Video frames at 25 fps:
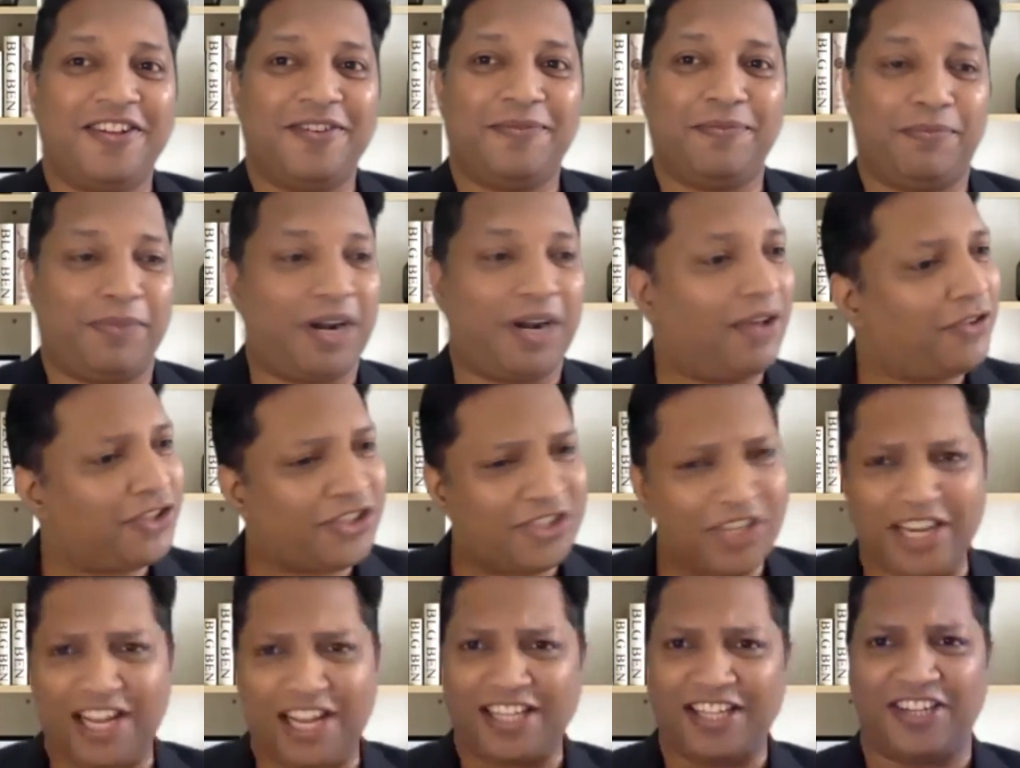But I was
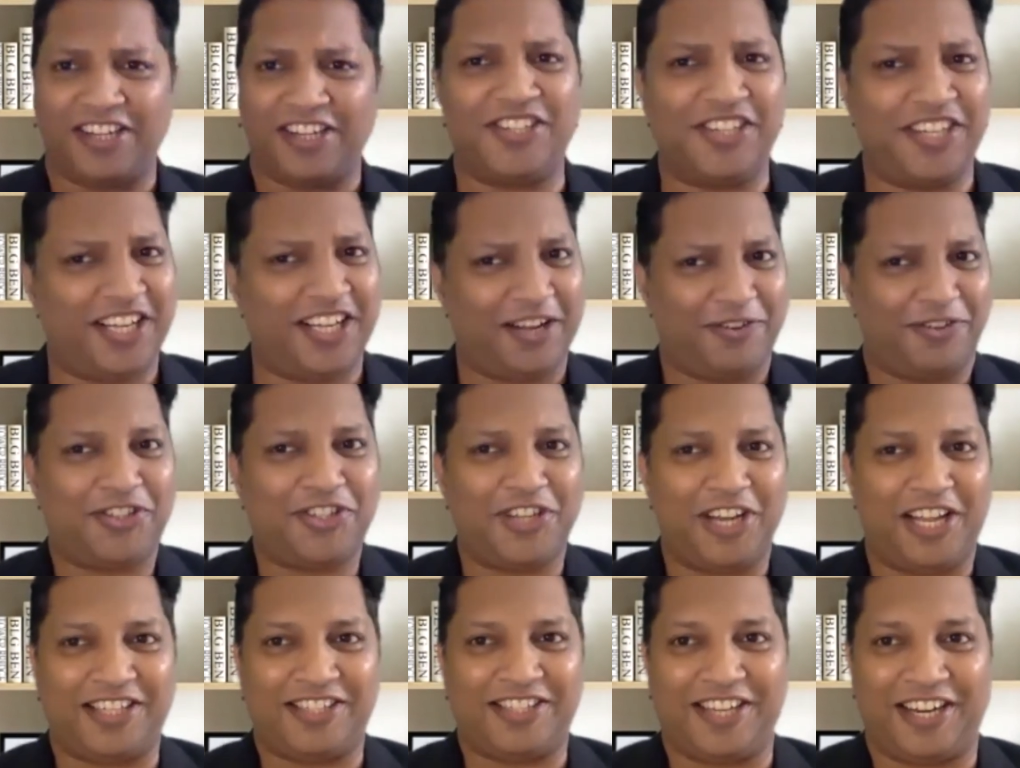still energetic. I was
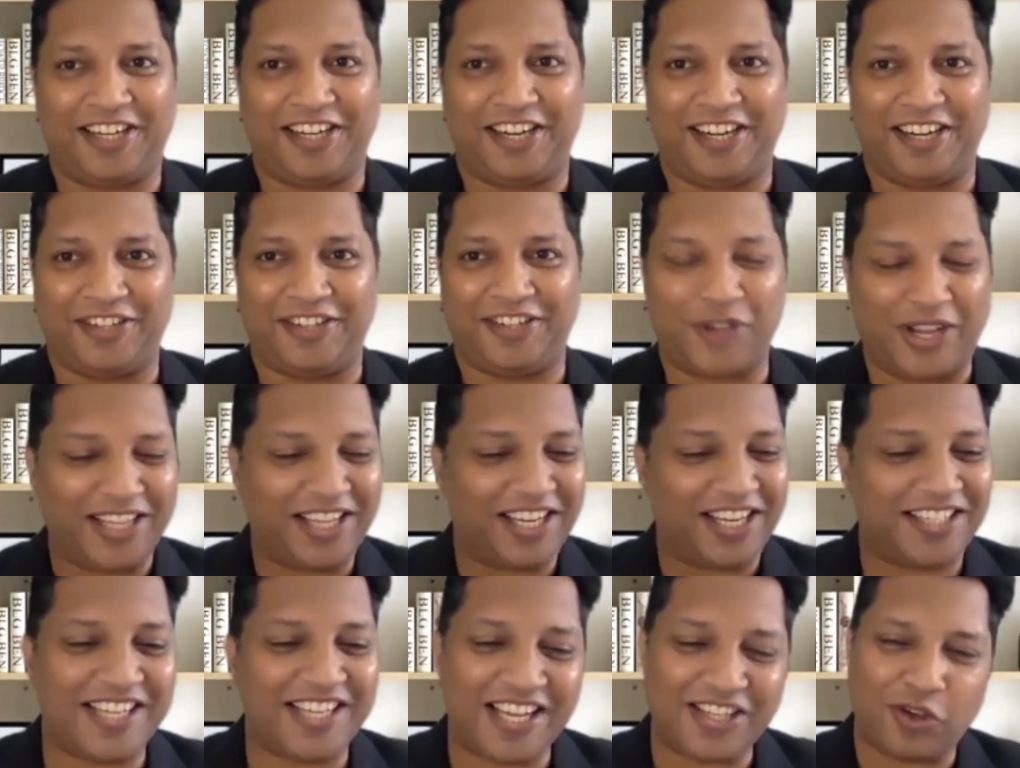still excited. So
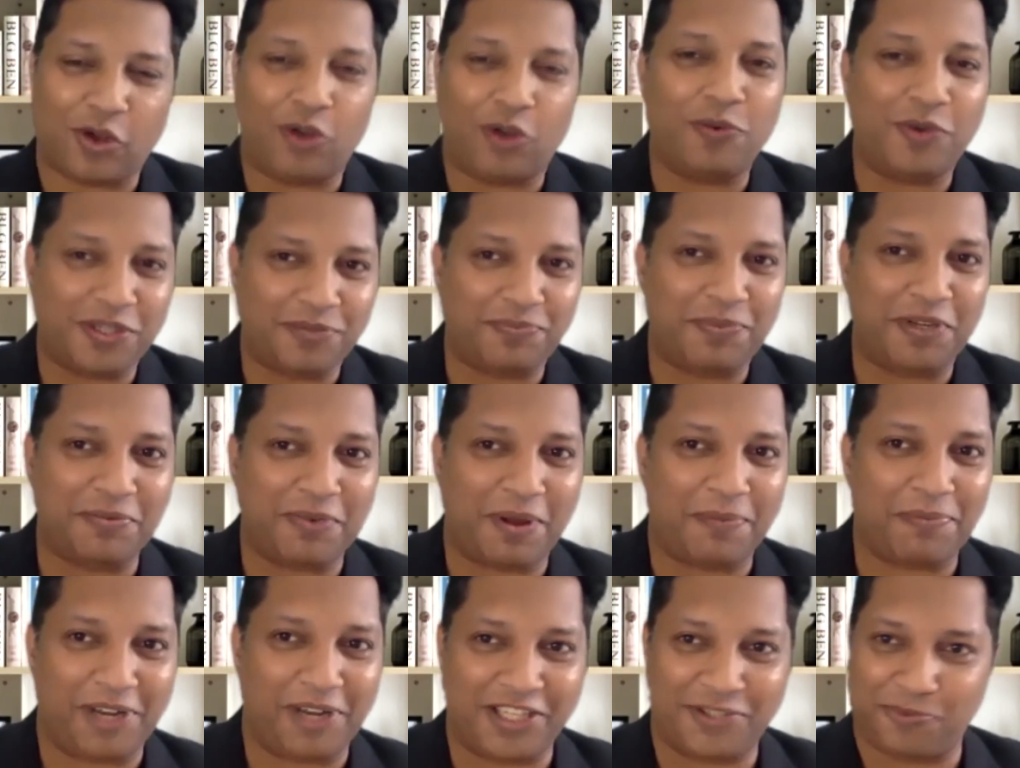energy has always been my
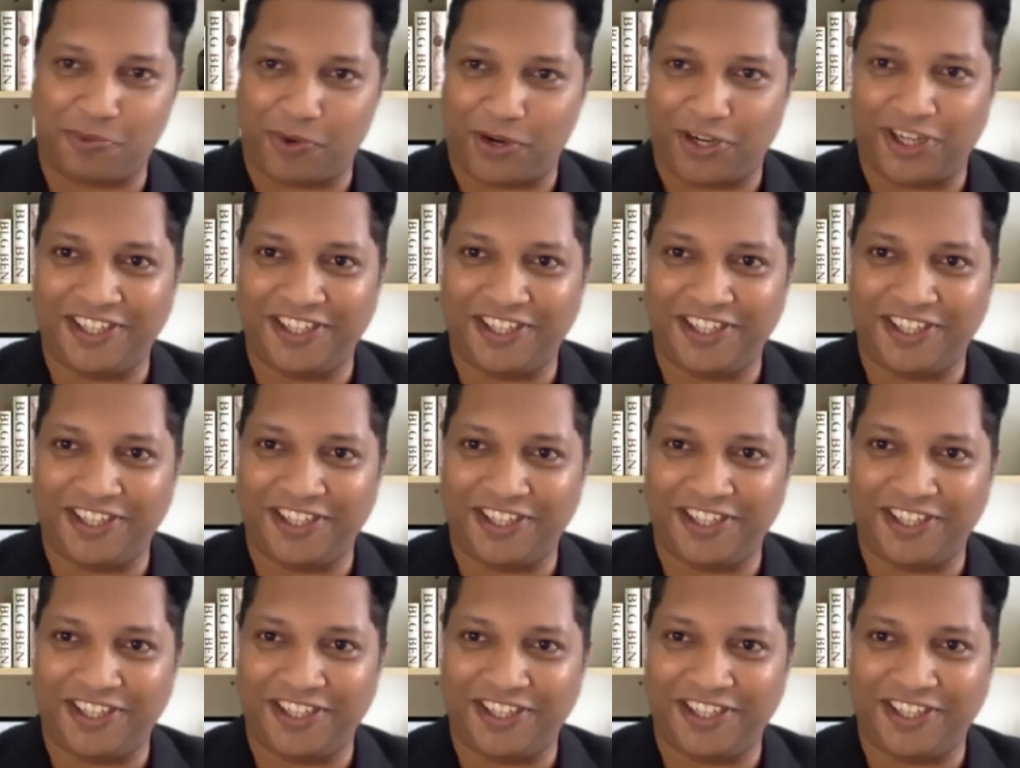plus point.